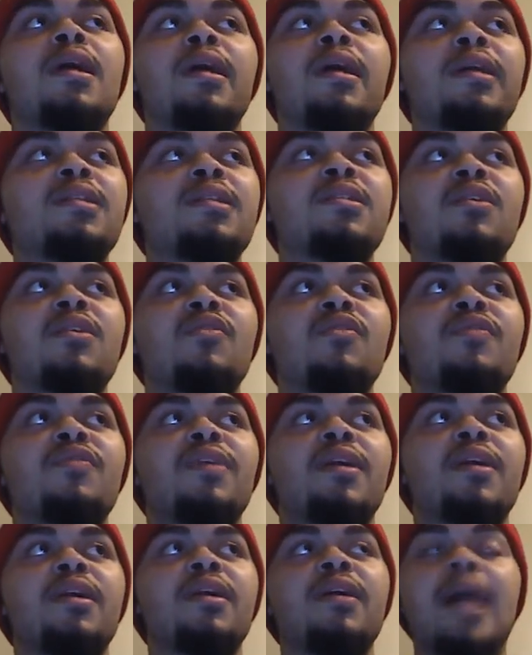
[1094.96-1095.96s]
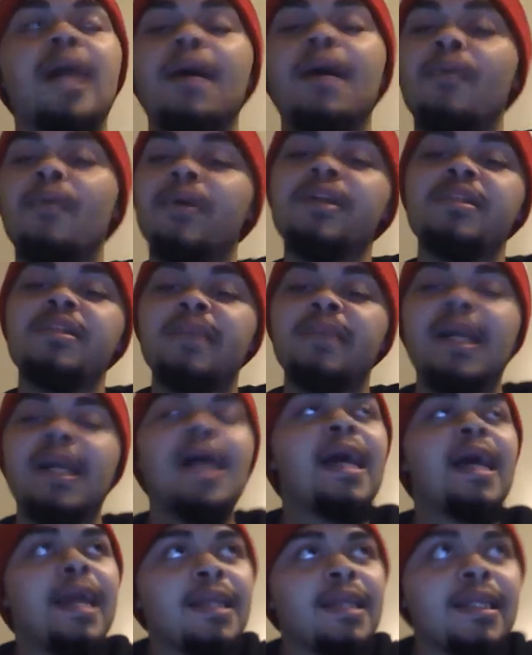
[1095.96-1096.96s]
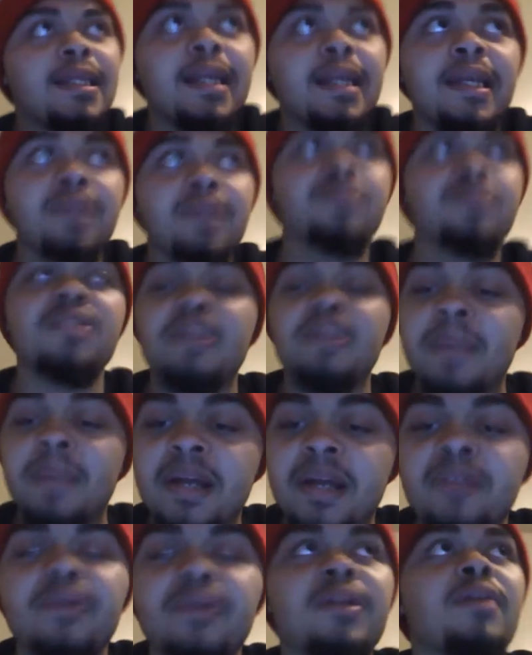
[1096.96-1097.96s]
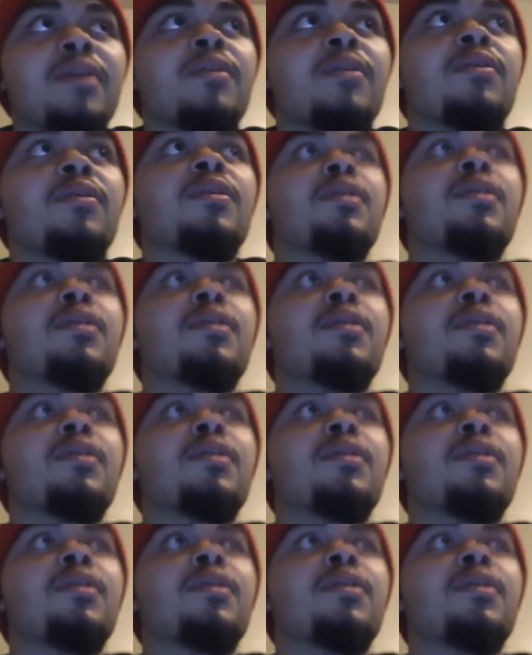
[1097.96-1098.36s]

He's so fucking good. I wish, man, I hate that he uses the pedigree, though.